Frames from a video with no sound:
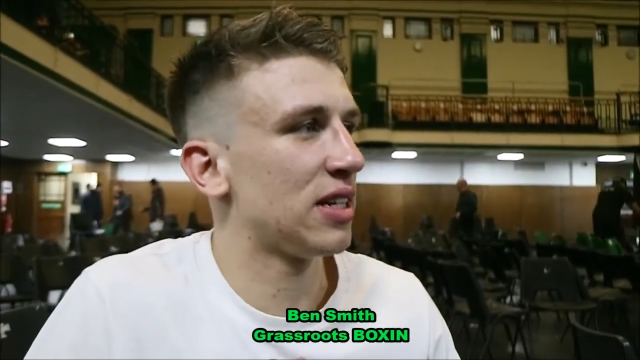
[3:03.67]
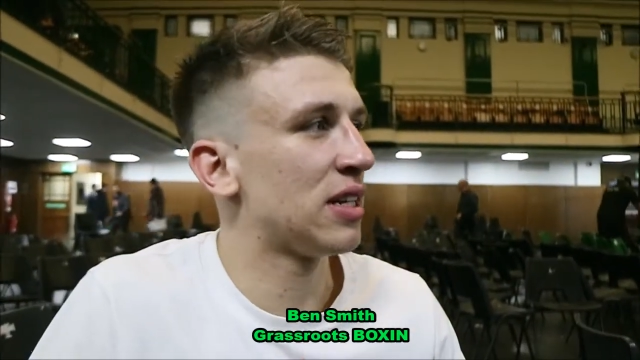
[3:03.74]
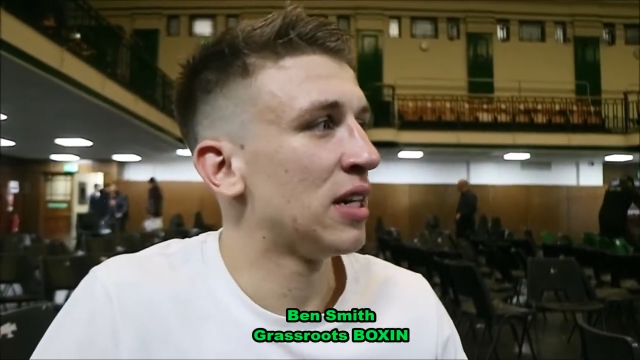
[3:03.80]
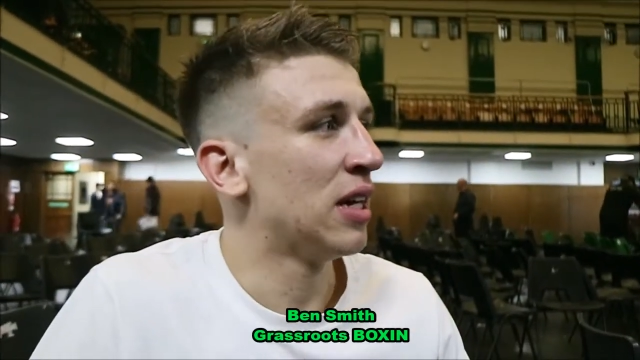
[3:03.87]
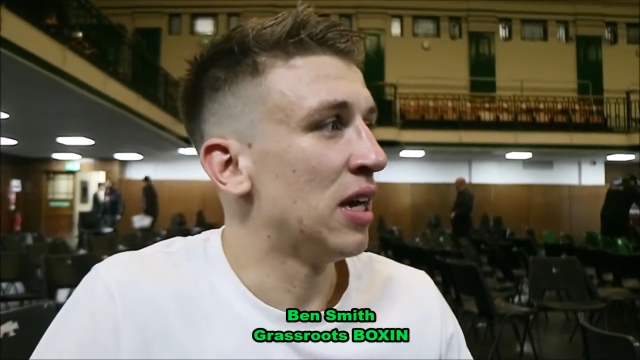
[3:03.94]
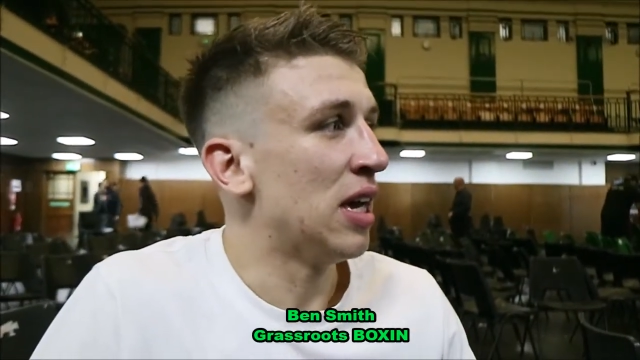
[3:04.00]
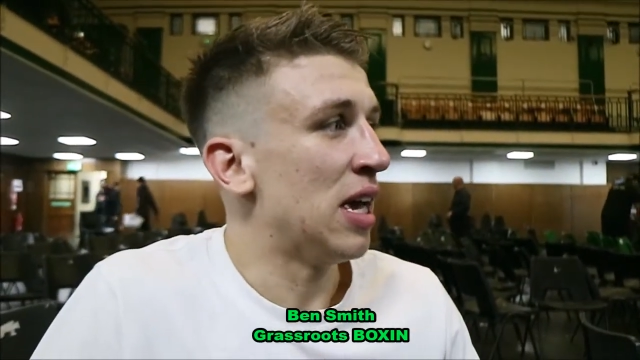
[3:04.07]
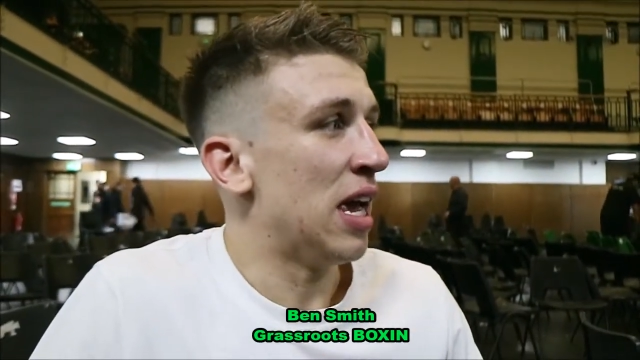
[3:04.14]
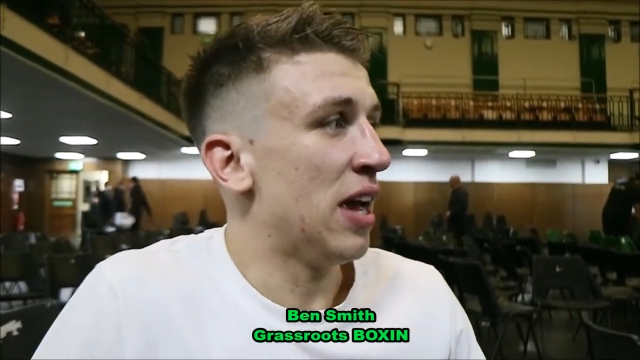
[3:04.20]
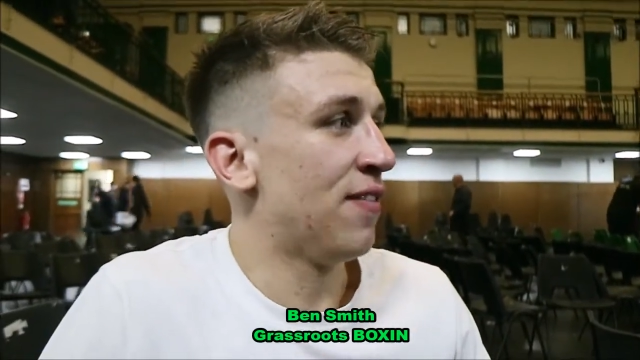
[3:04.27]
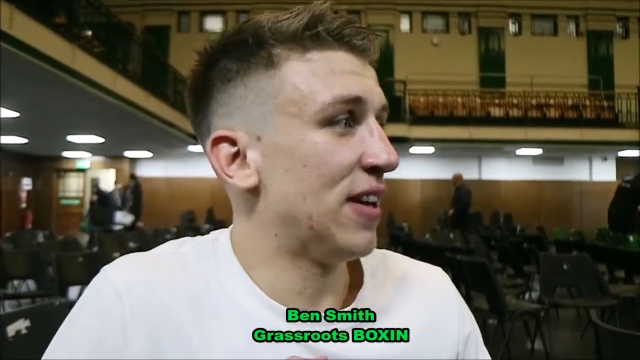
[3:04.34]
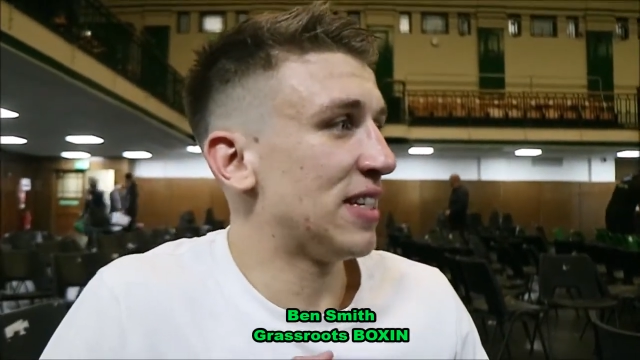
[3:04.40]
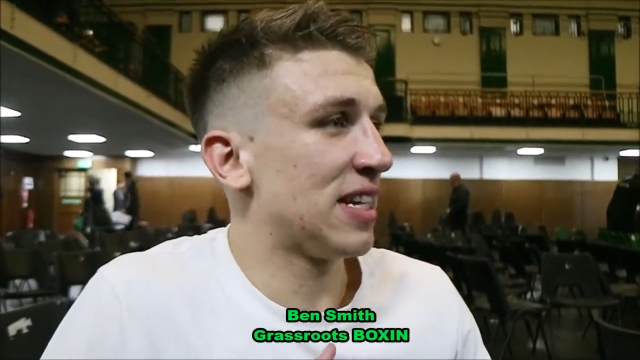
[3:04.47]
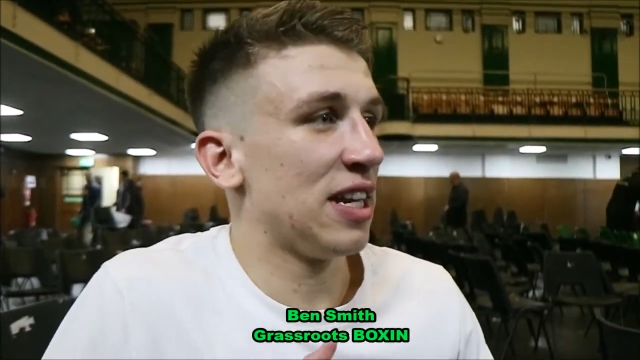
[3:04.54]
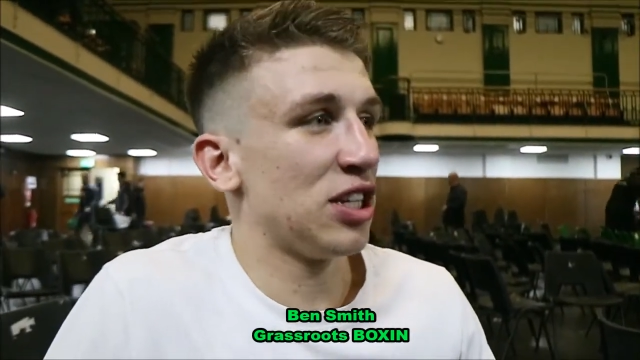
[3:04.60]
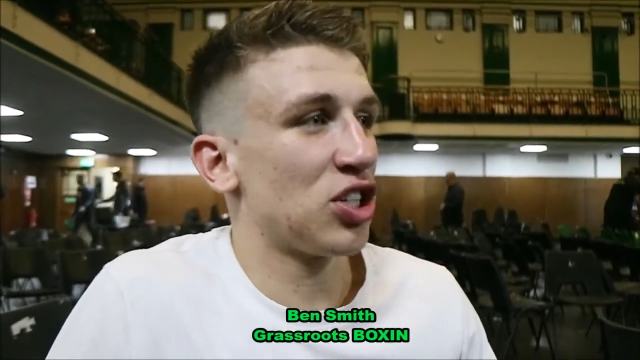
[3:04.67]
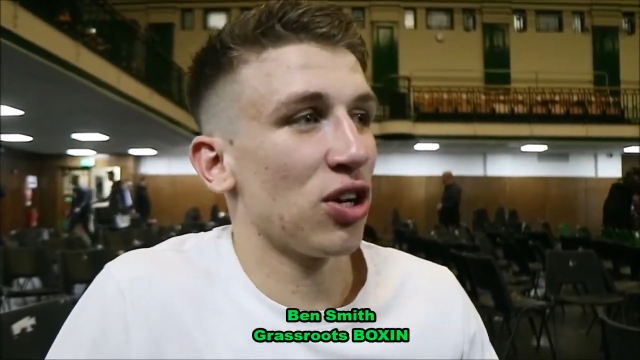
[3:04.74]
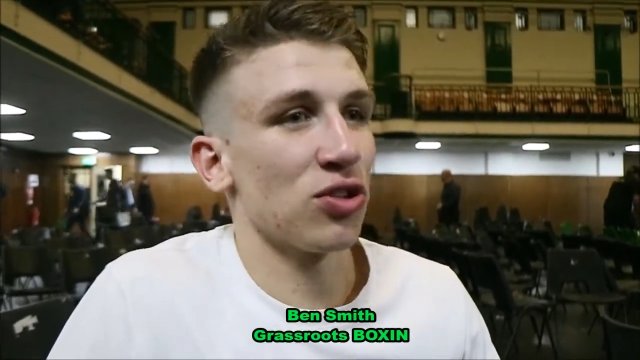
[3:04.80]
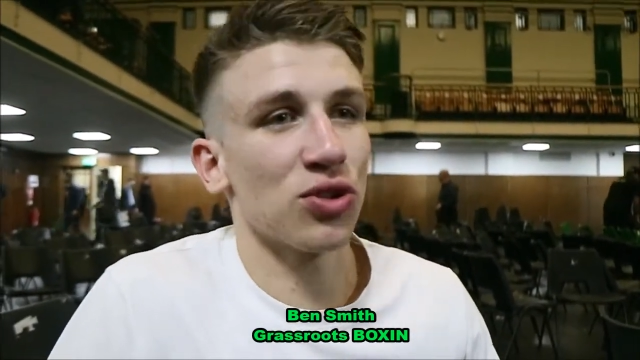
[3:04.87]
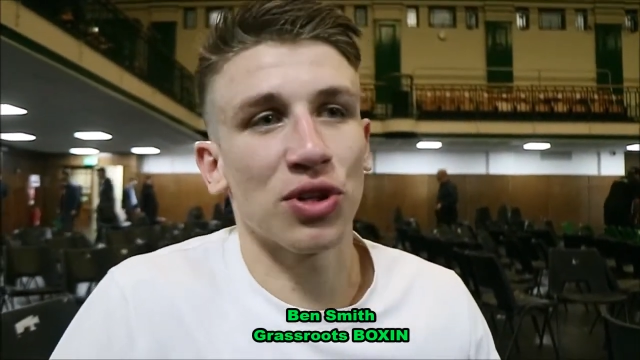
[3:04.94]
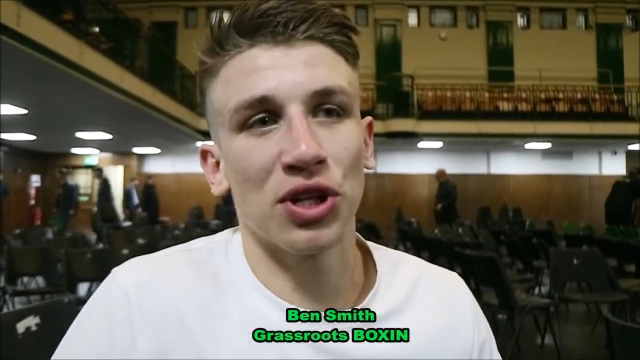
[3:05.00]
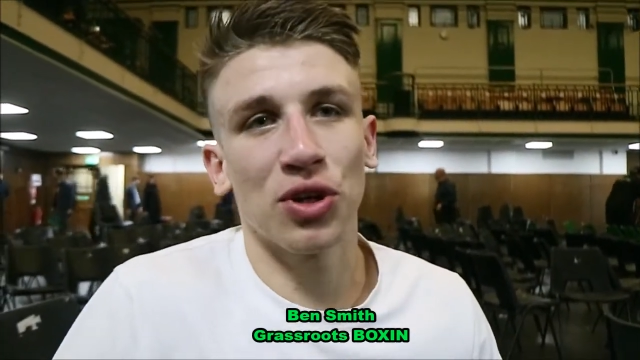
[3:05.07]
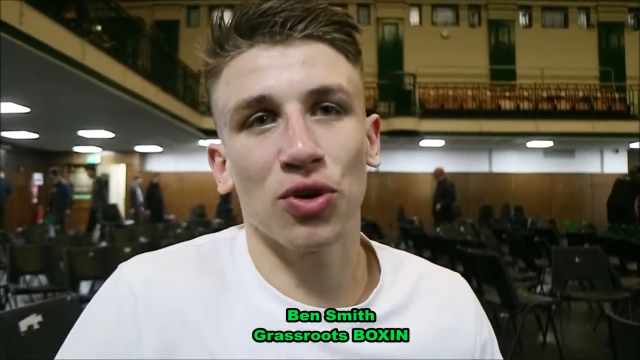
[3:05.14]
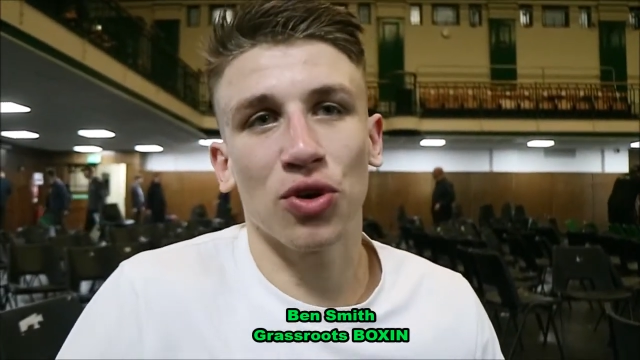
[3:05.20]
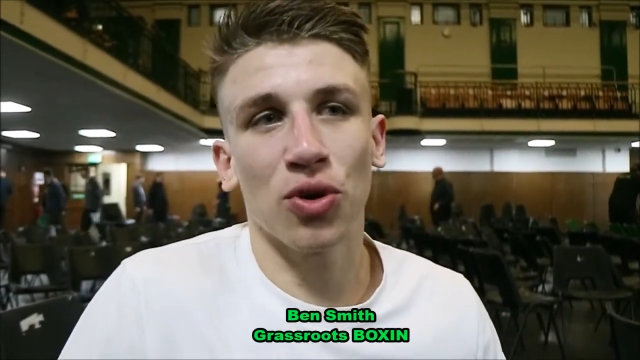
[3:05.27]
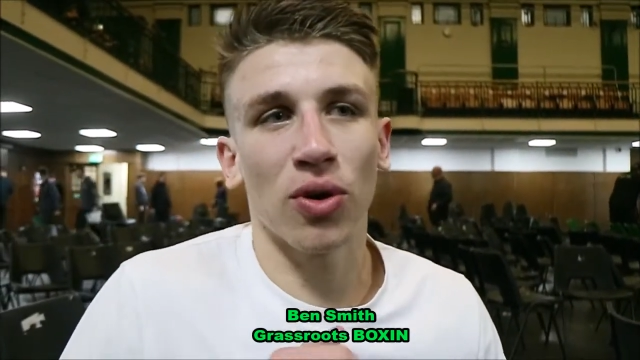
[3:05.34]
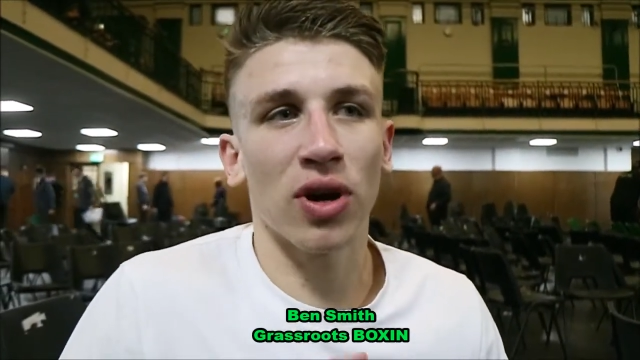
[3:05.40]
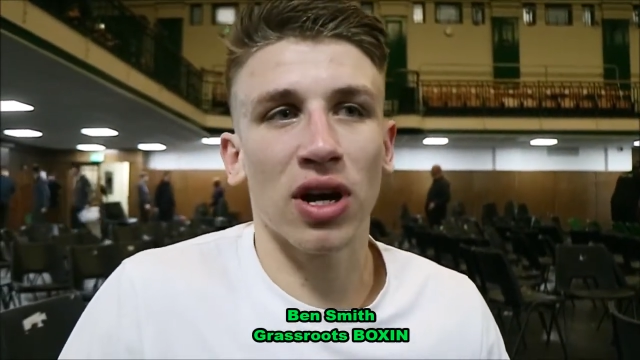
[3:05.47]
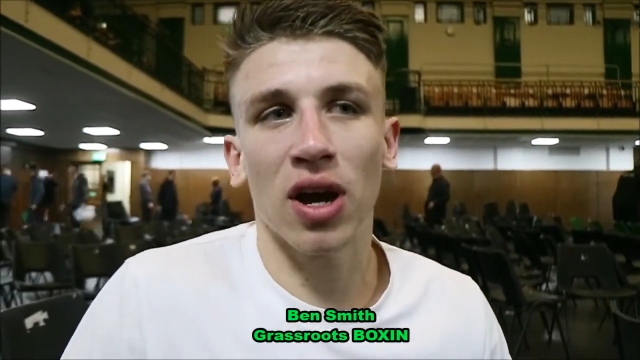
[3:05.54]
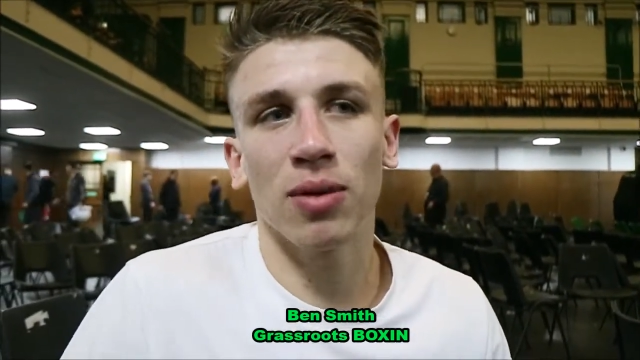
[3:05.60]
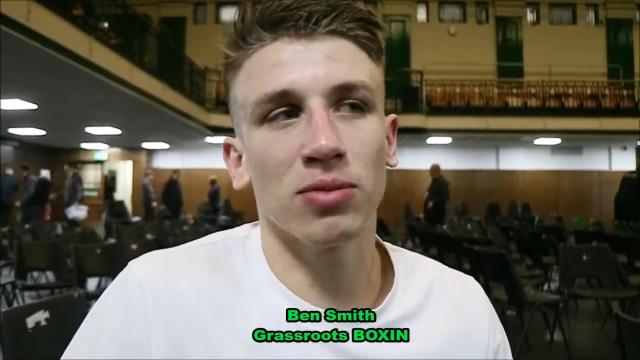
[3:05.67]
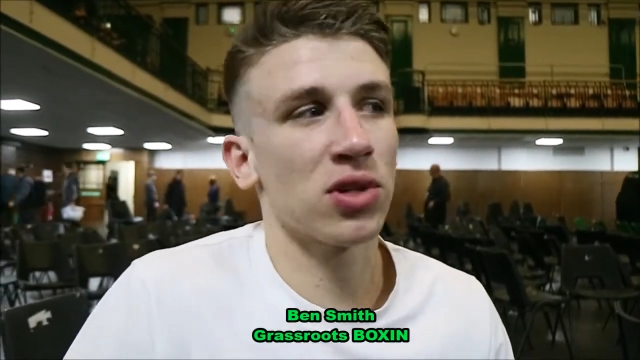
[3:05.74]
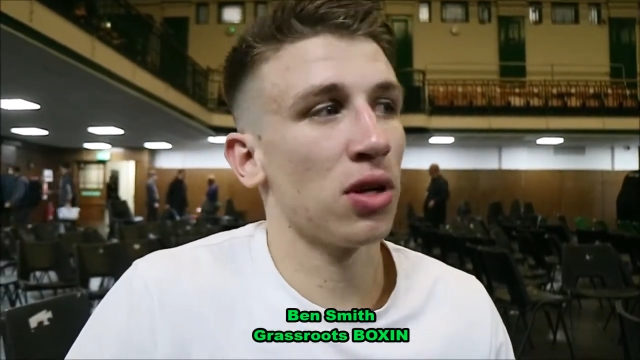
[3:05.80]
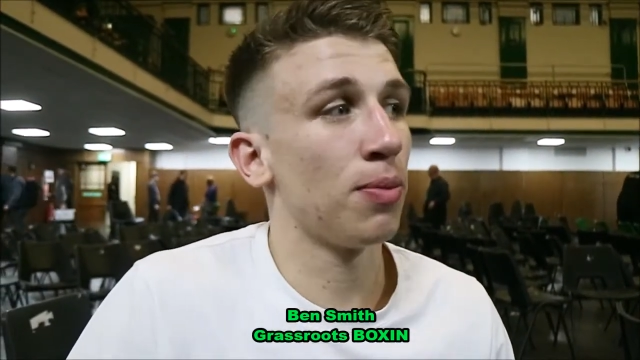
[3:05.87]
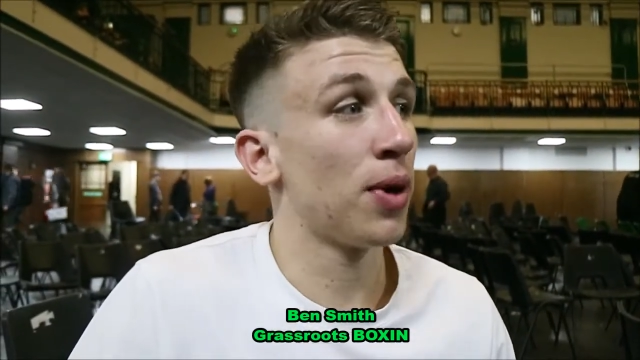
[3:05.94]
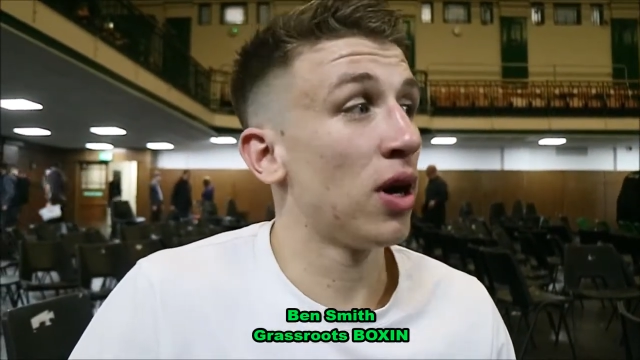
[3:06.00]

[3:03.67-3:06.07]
And if there's any shows on at York Hall, I'll come to.